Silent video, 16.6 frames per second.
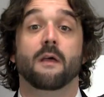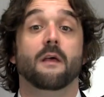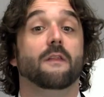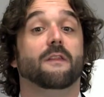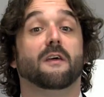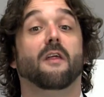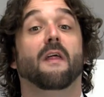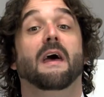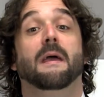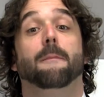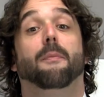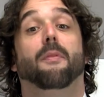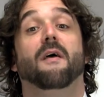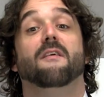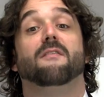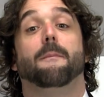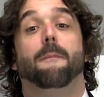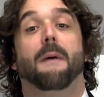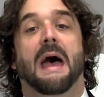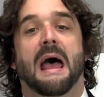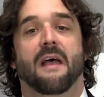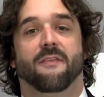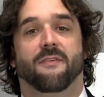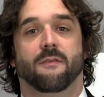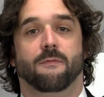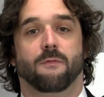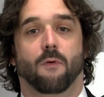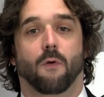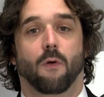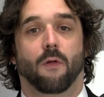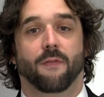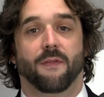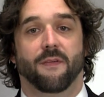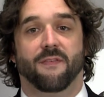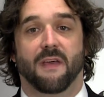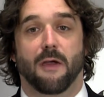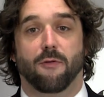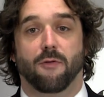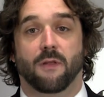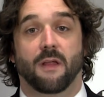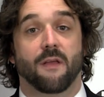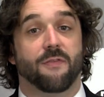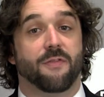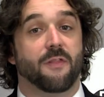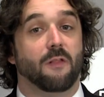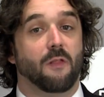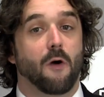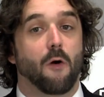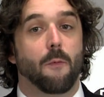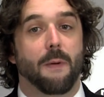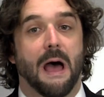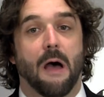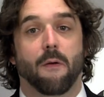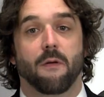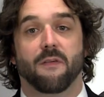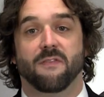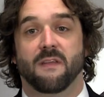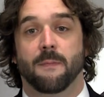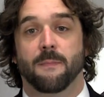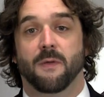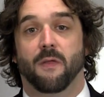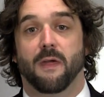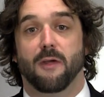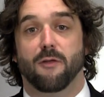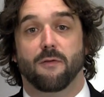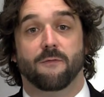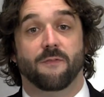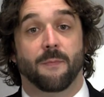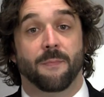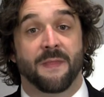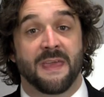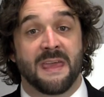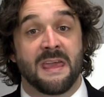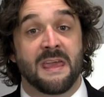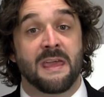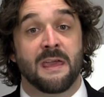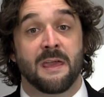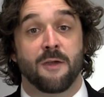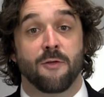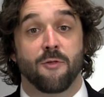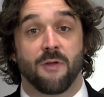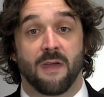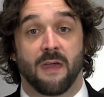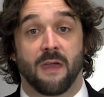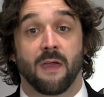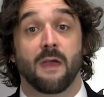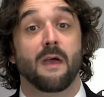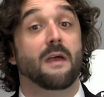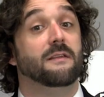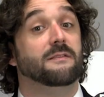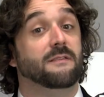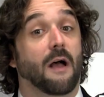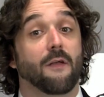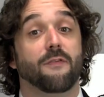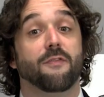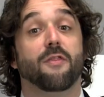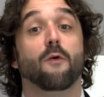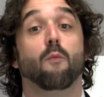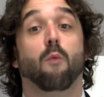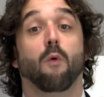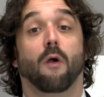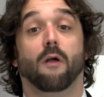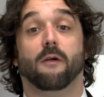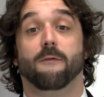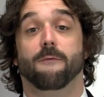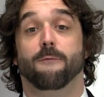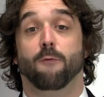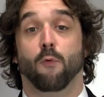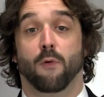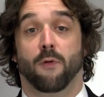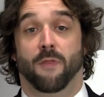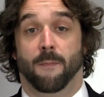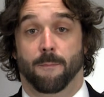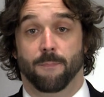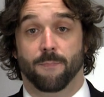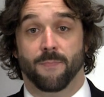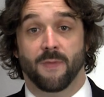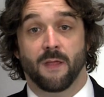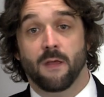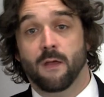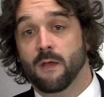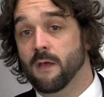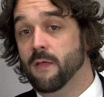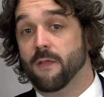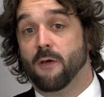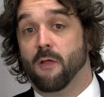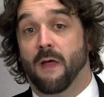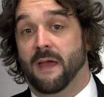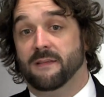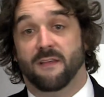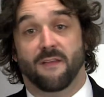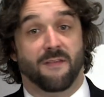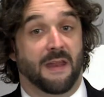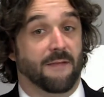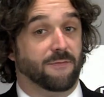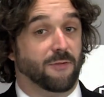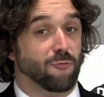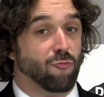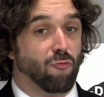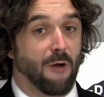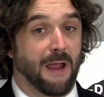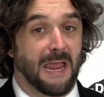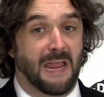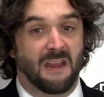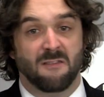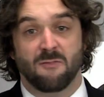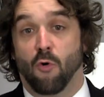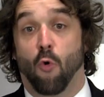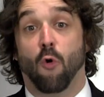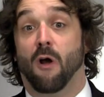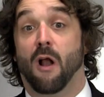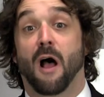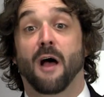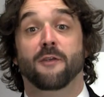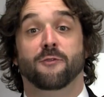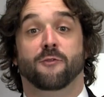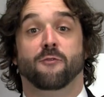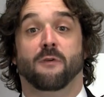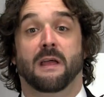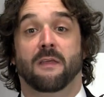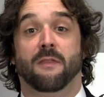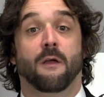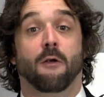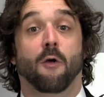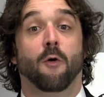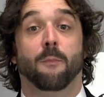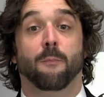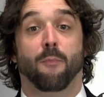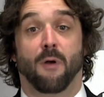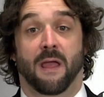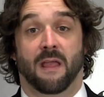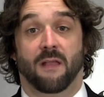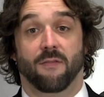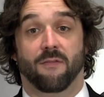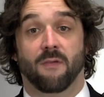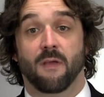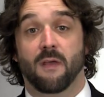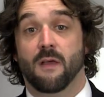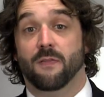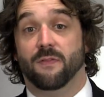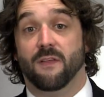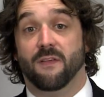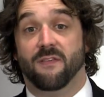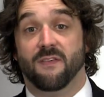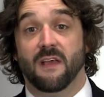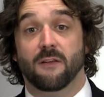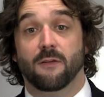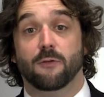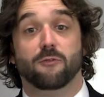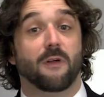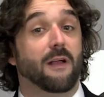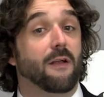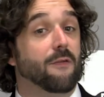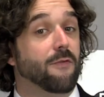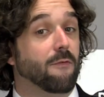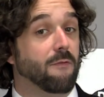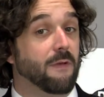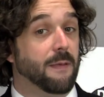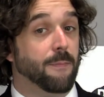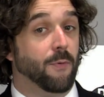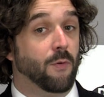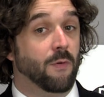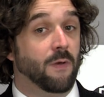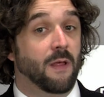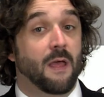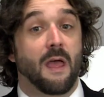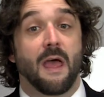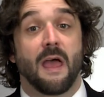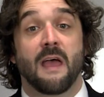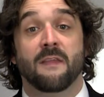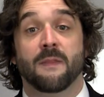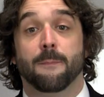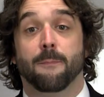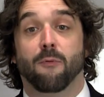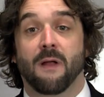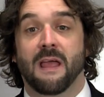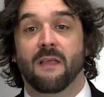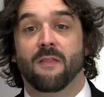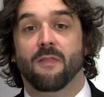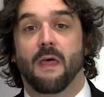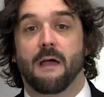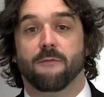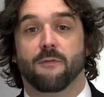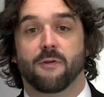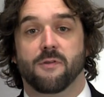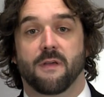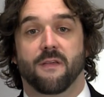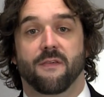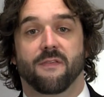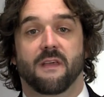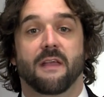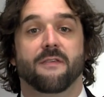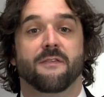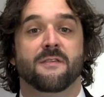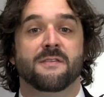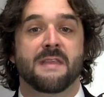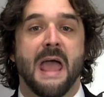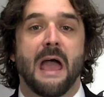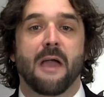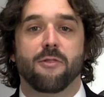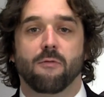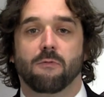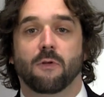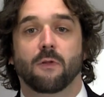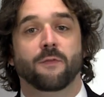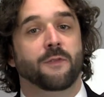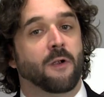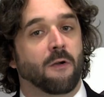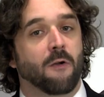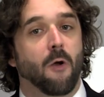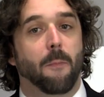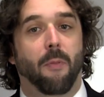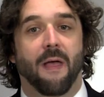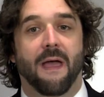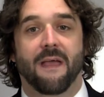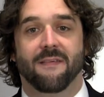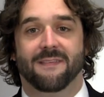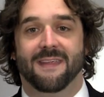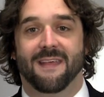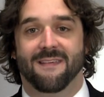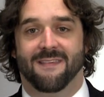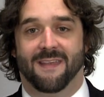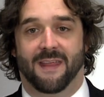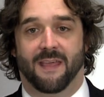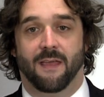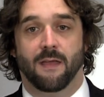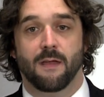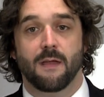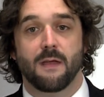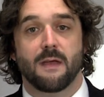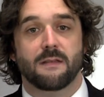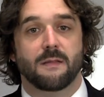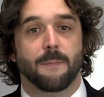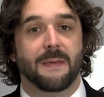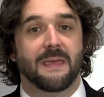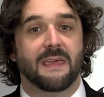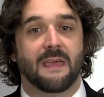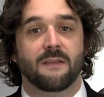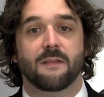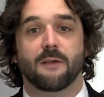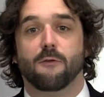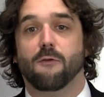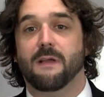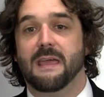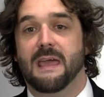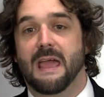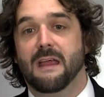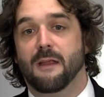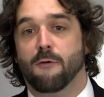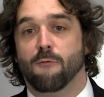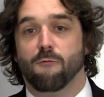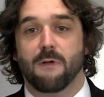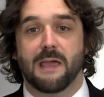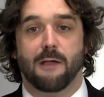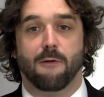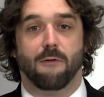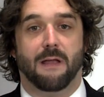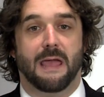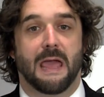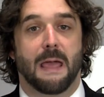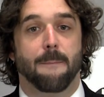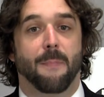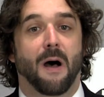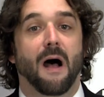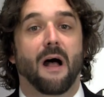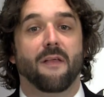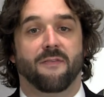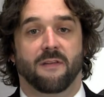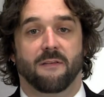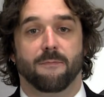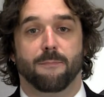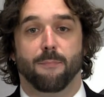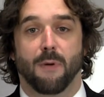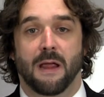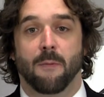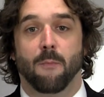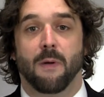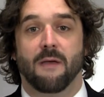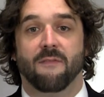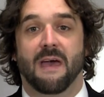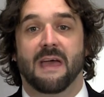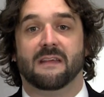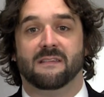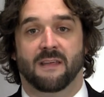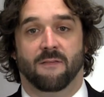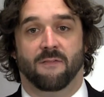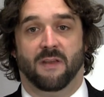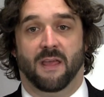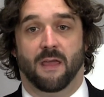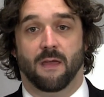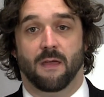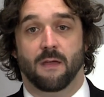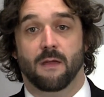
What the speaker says: The client plays a passive role in the session as the low power stimulation from the EEG does the work for them. The client doesn't have to train or untrain their own brains. The signal triggers a reboot, and the brain leverages its natural neuroplasticity to begin to create and recreate positive brainwave activity.